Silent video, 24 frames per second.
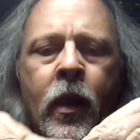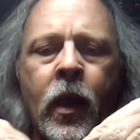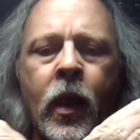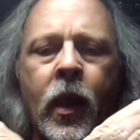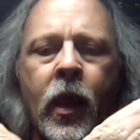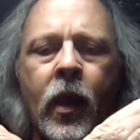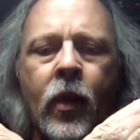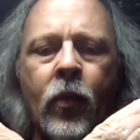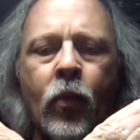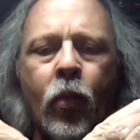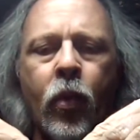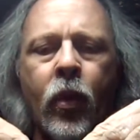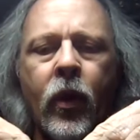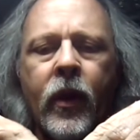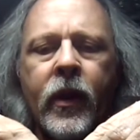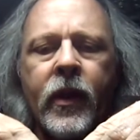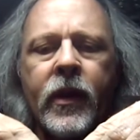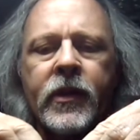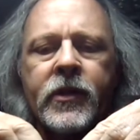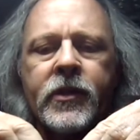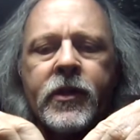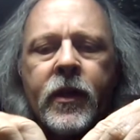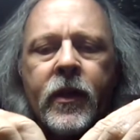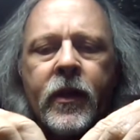and
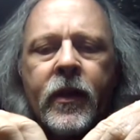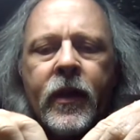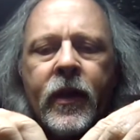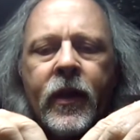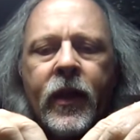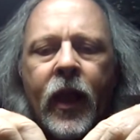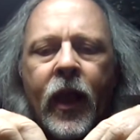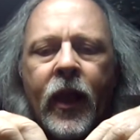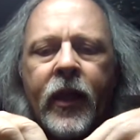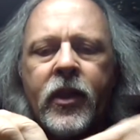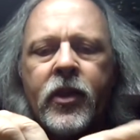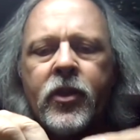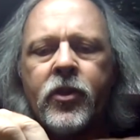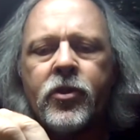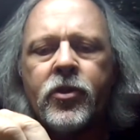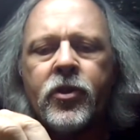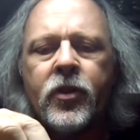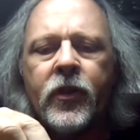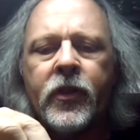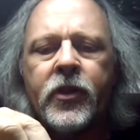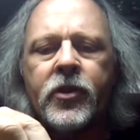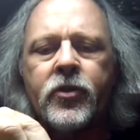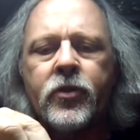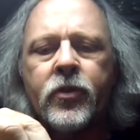I
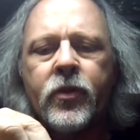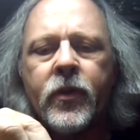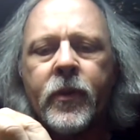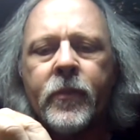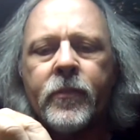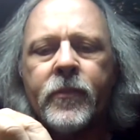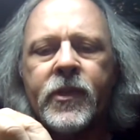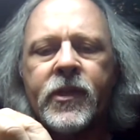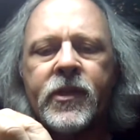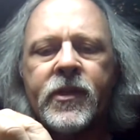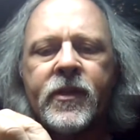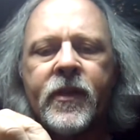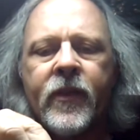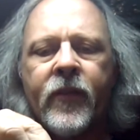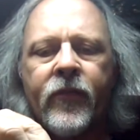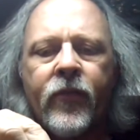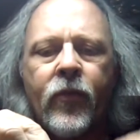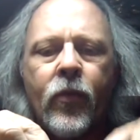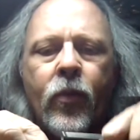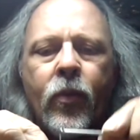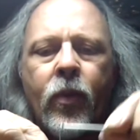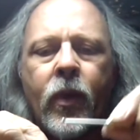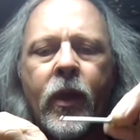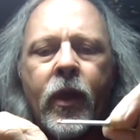usually trim this stuff
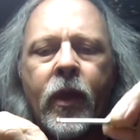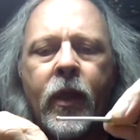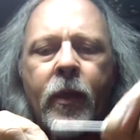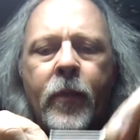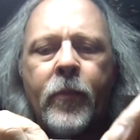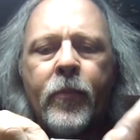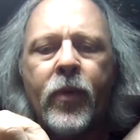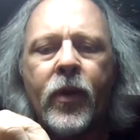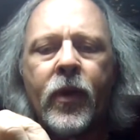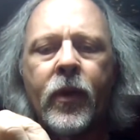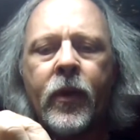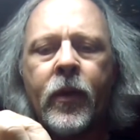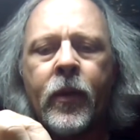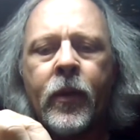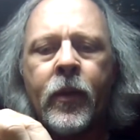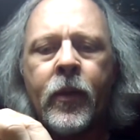away, but